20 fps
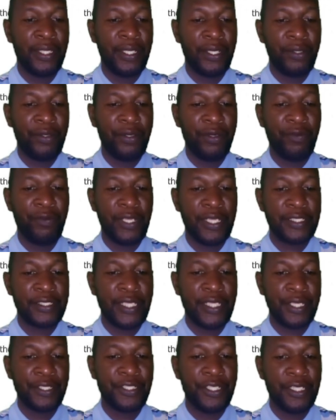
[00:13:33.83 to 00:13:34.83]
reflex
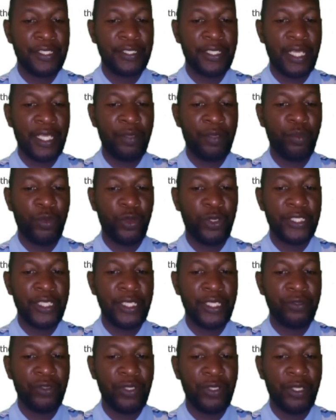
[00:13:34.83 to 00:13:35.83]
actions are important
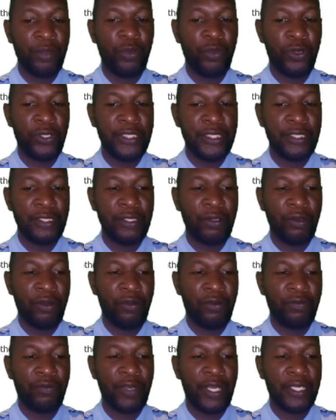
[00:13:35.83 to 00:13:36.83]
to the body
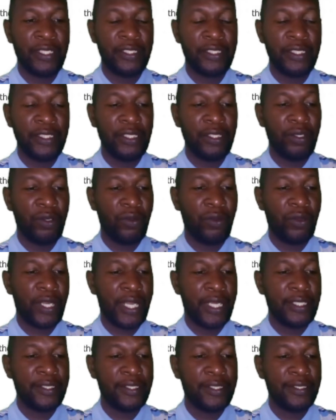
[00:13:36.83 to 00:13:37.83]
of any
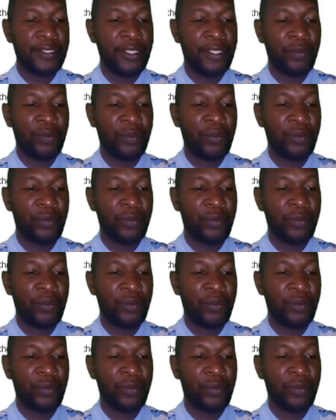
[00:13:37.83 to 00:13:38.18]
organism.